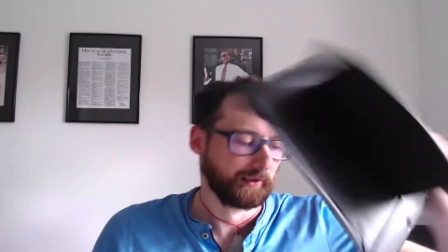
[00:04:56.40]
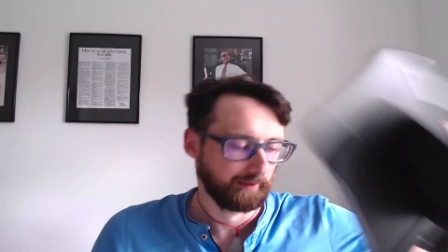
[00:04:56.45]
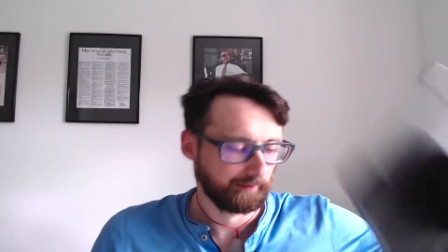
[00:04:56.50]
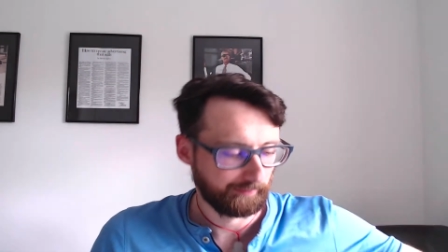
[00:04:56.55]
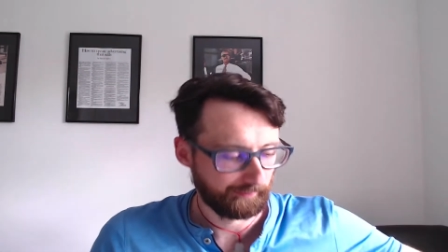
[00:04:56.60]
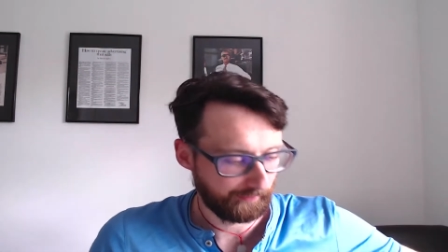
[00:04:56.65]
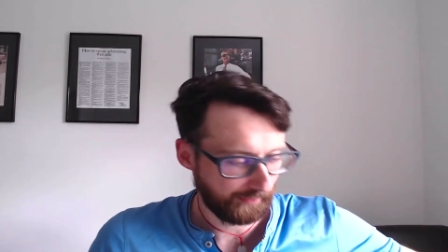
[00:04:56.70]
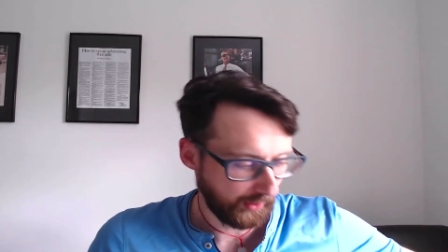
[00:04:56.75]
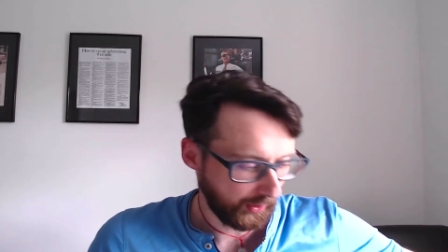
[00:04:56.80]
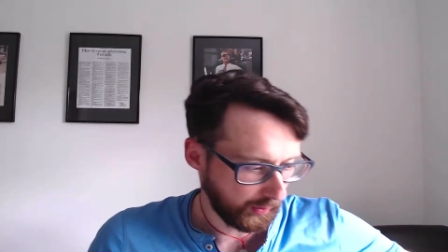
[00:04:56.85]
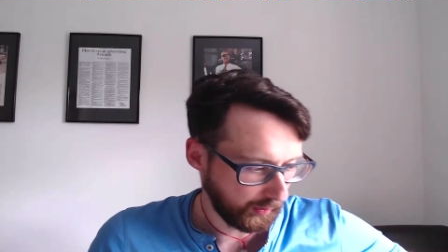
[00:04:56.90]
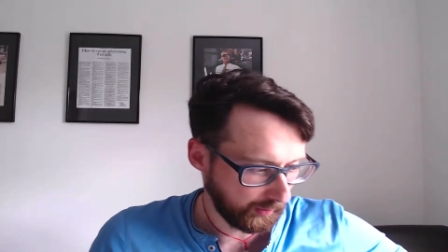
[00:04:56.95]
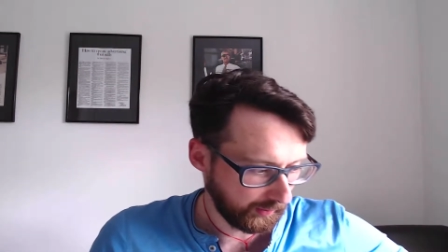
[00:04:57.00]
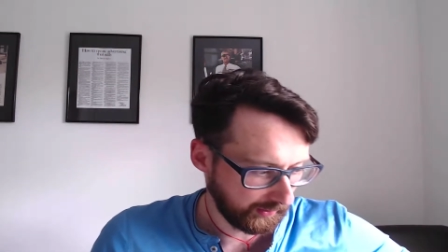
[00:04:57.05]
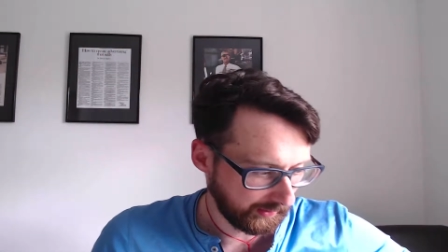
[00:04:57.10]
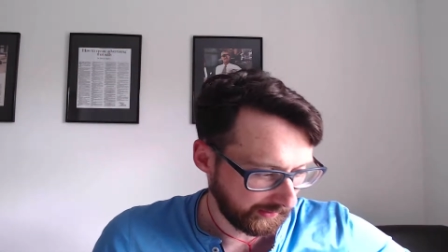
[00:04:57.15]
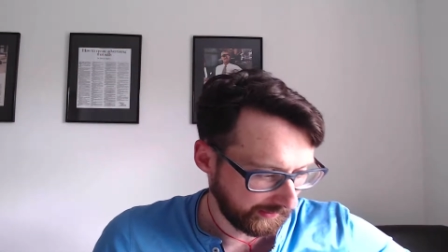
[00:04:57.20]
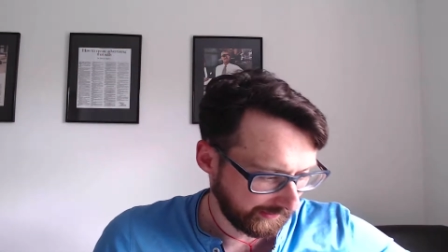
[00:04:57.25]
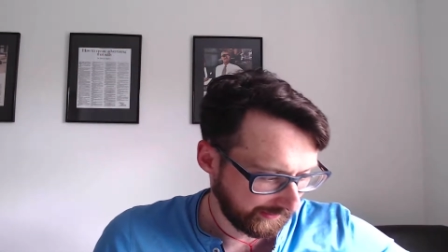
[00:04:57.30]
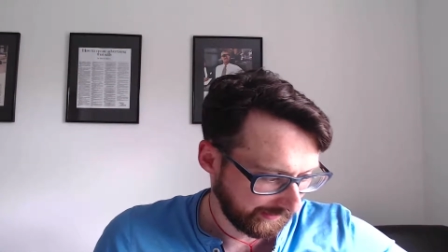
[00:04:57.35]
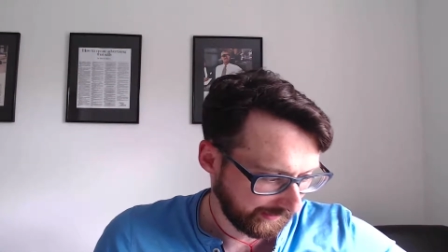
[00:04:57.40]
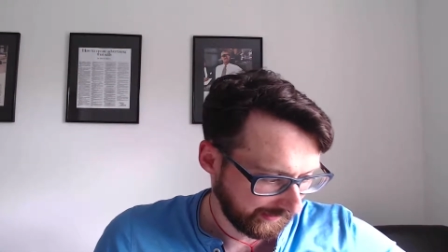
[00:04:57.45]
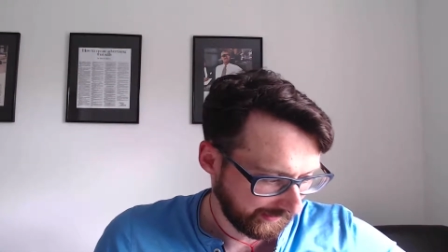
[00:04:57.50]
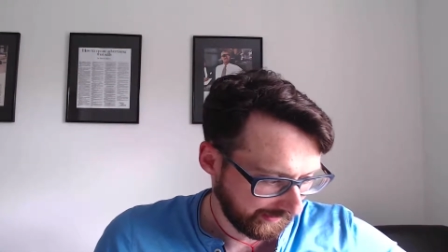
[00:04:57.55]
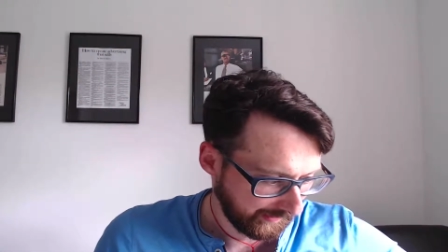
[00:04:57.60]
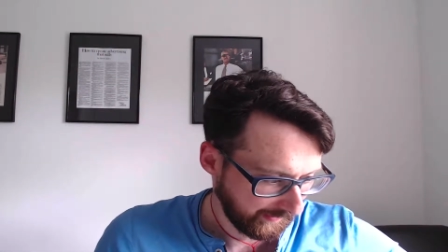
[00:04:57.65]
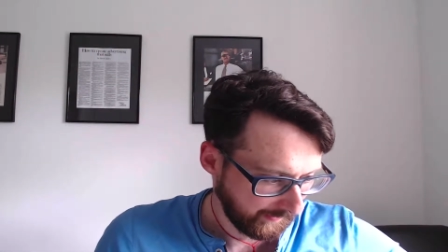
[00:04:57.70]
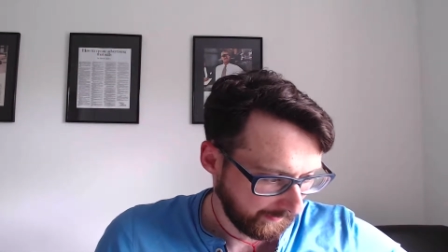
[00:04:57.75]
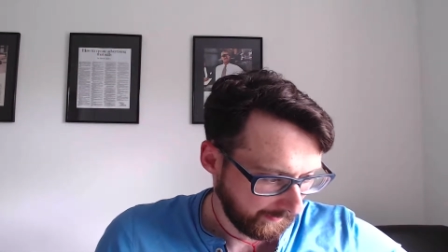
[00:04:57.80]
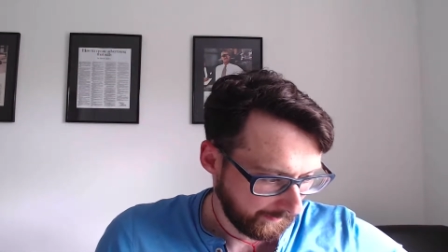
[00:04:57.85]
phones,
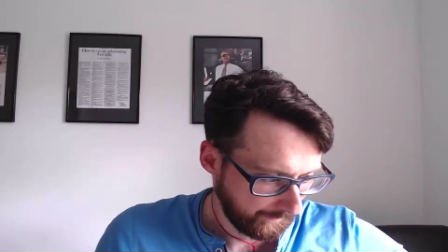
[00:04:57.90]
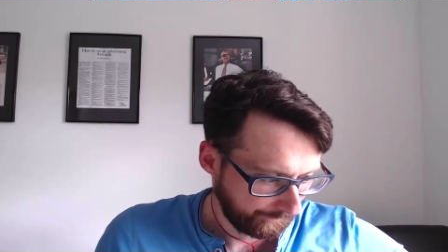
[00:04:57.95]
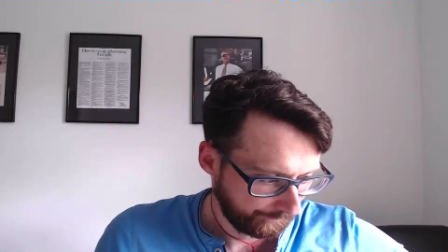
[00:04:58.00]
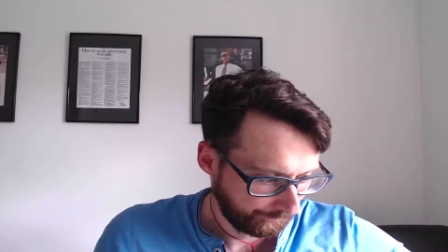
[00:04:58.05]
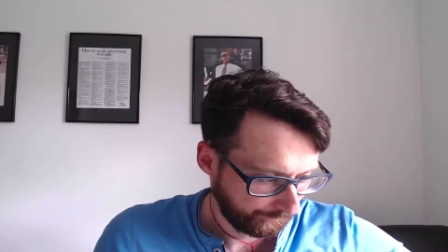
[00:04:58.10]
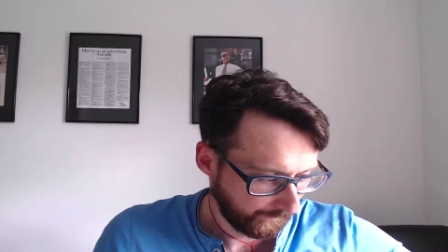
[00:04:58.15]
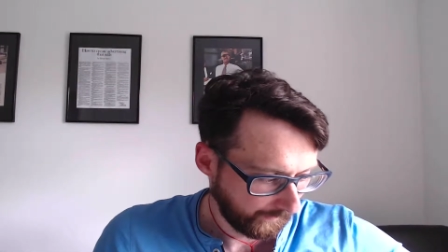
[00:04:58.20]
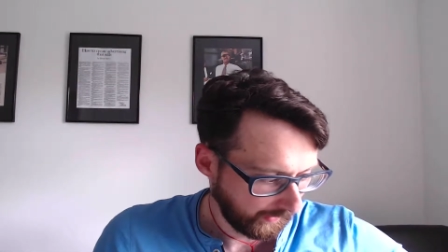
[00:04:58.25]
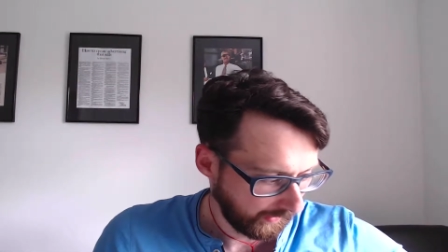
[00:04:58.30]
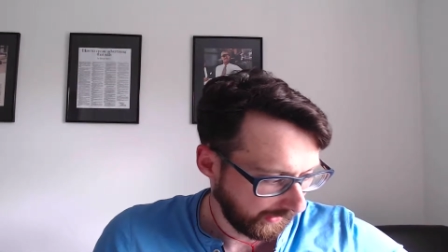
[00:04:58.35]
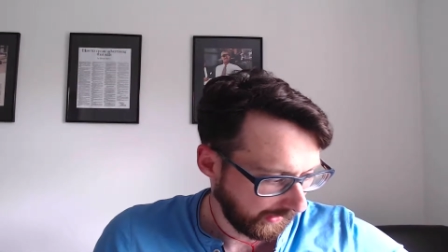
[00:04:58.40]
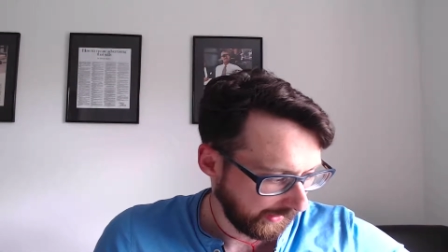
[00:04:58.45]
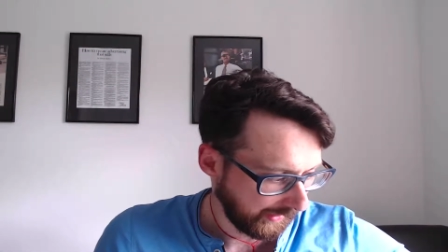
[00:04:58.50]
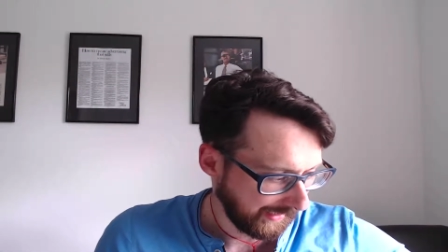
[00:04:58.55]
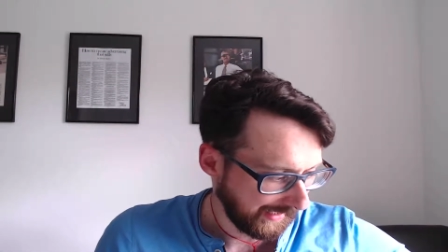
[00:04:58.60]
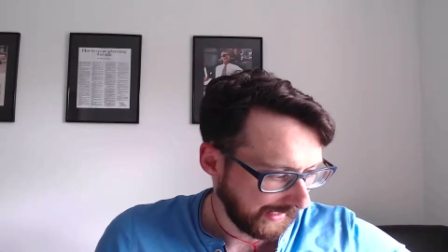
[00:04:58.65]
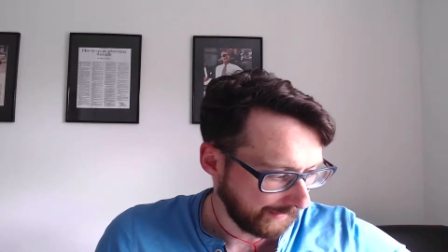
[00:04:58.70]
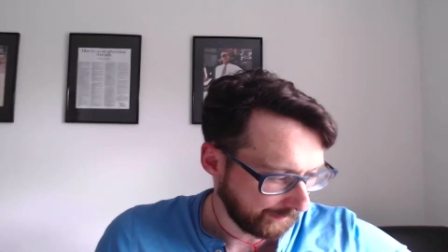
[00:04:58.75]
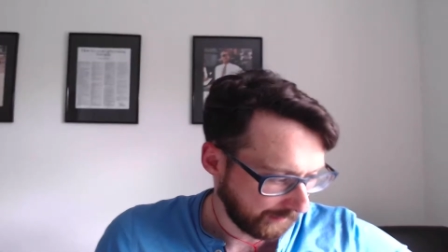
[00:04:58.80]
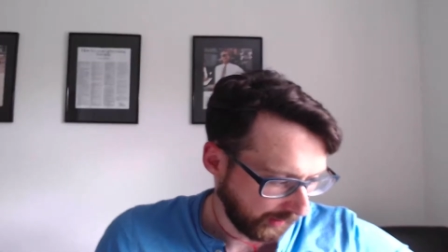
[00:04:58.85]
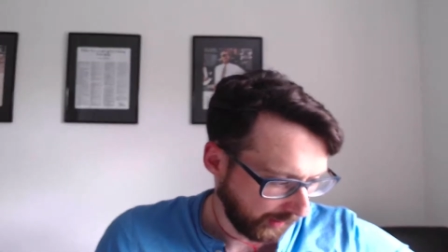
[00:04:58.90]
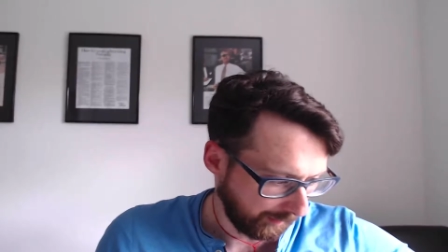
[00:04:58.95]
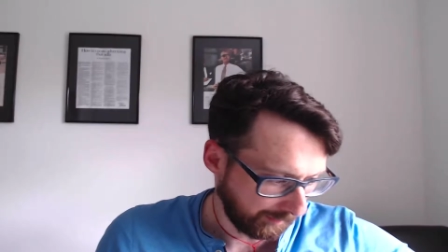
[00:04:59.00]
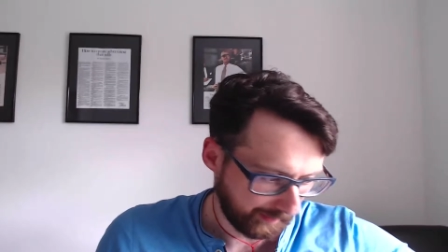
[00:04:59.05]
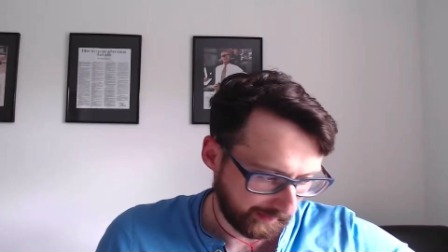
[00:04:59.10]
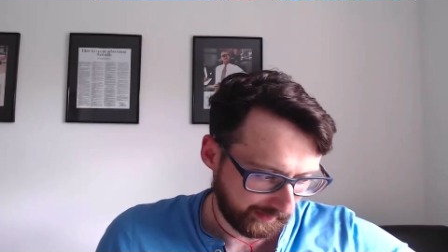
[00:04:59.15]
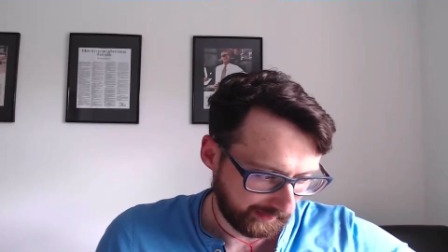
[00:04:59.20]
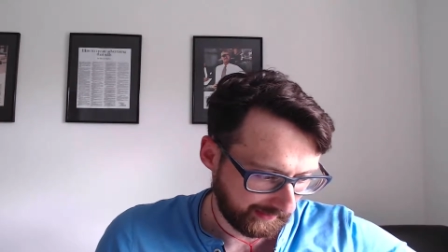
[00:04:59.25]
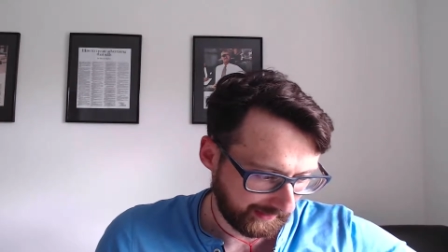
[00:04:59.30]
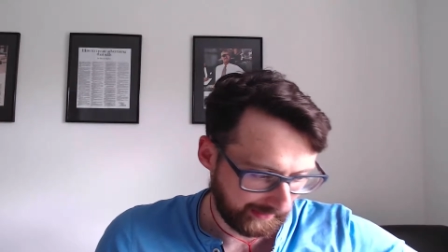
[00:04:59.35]
uh,
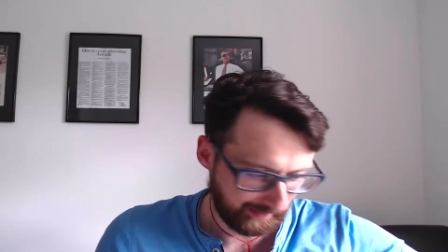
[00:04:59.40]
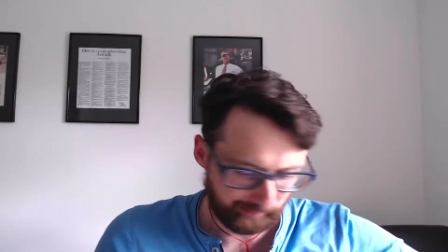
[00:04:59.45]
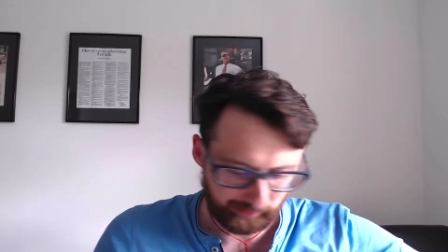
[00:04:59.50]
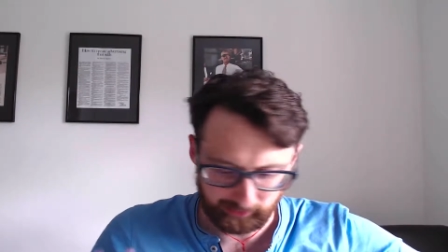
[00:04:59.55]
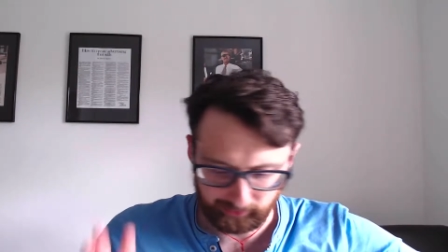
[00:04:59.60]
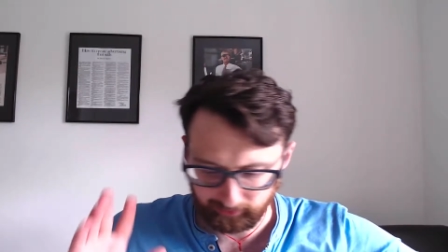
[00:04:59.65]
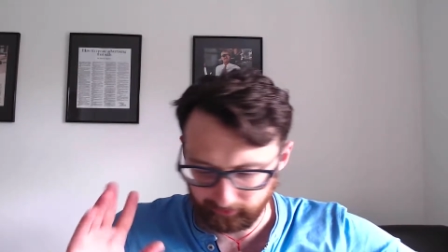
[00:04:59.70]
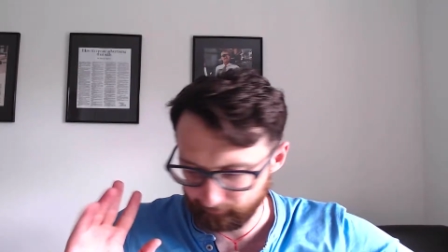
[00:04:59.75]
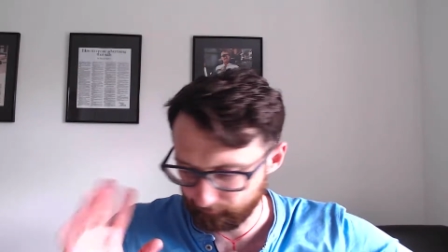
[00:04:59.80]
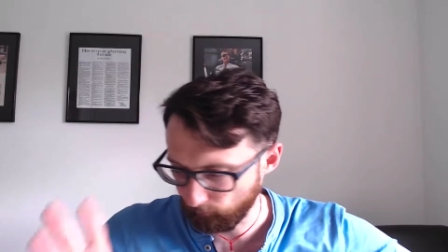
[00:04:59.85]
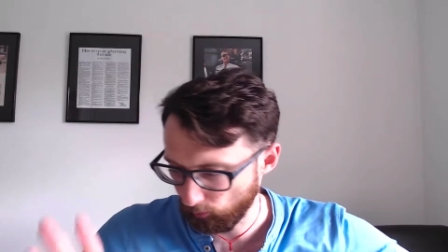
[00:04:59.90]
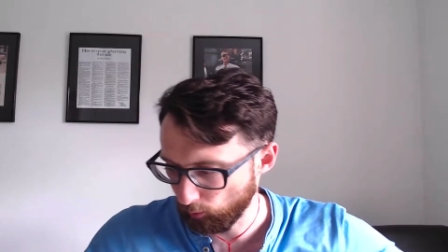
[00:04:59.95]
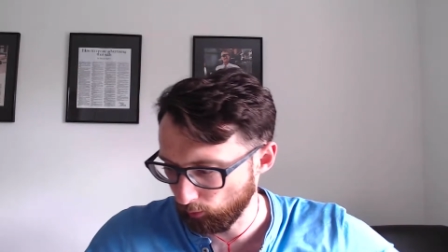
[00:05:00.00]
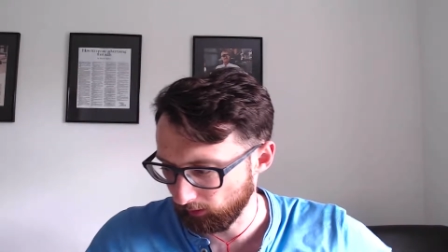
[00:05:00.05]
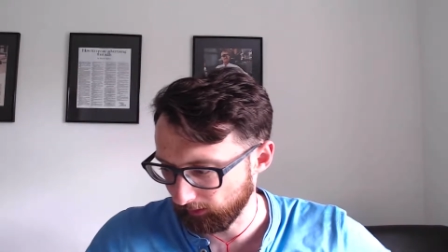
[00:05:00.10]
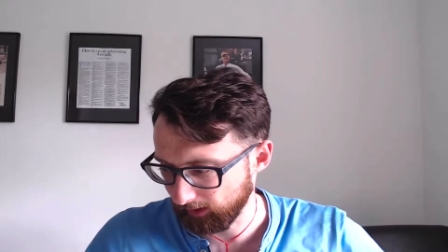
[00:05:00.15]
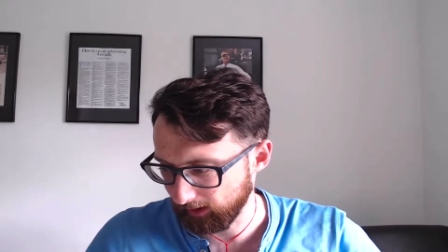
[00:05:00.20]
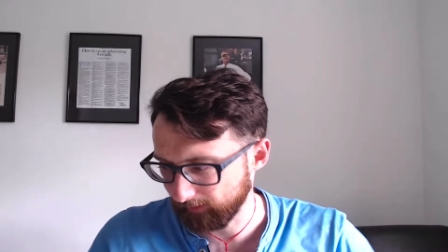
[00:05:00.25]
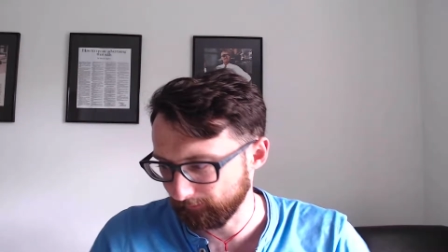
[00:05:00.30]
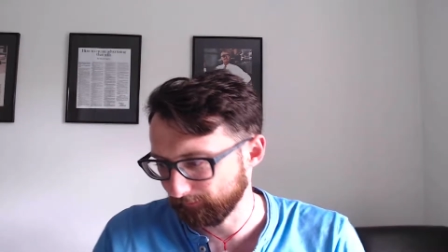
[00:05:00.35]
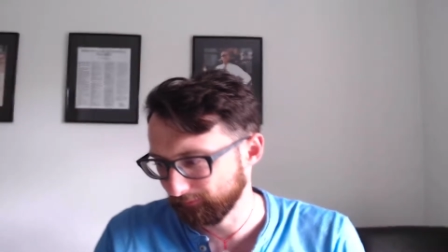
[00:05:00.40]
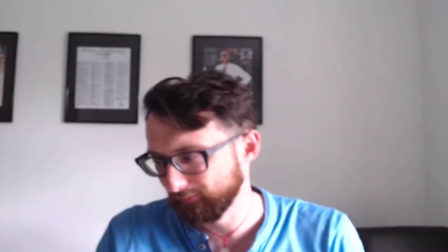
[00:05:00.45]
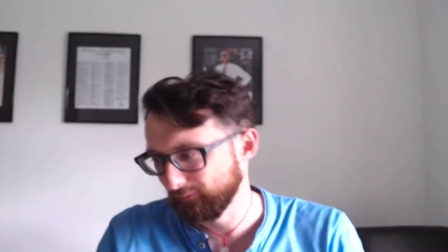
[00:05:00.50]
laptops, TVs, all of that,